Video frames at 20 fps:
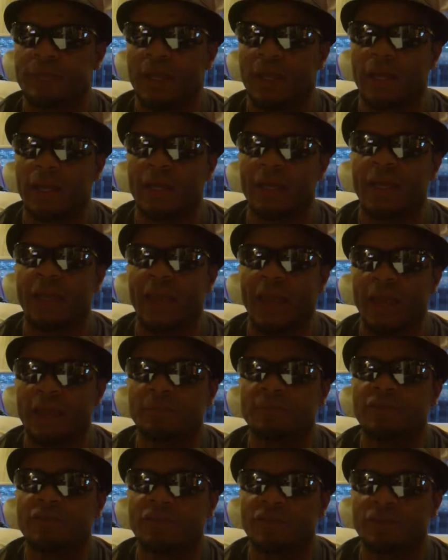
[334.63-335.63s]
And it
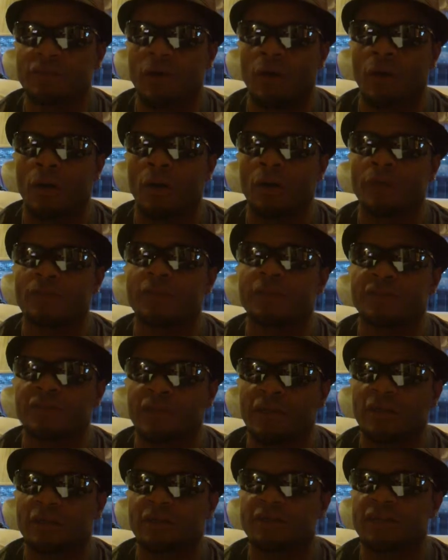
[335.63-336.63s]
came to Saul, the
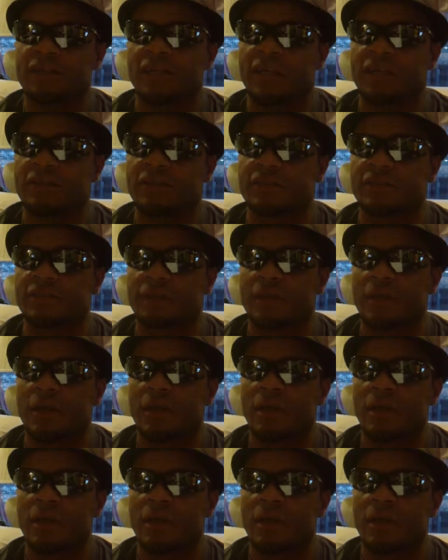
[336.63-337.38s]
son of Cis.